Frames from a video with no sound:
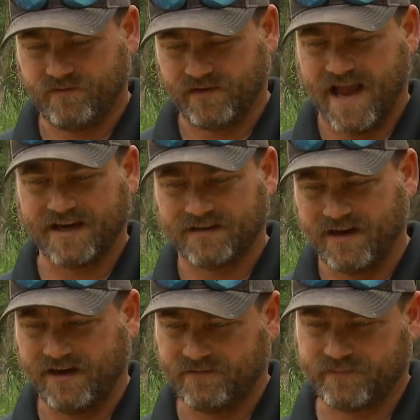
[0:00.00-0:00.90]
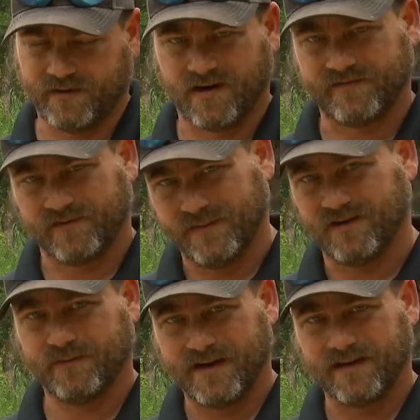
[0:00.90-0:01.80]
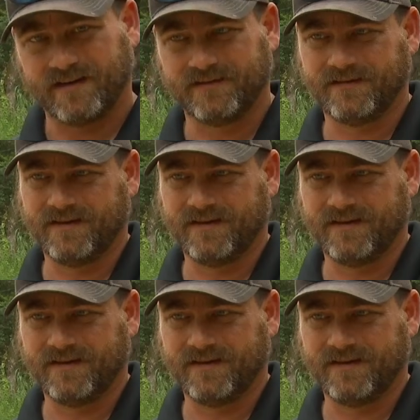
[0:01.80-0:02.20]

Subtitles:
lactate, put off their milk better,